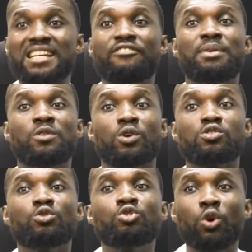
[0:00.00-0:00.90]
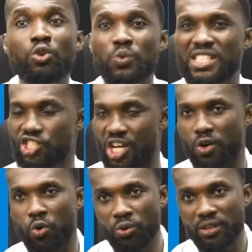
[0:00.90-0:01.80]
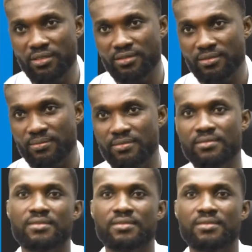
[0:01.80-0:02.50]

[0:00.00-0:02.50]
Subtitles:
might have been what? Done with charcoal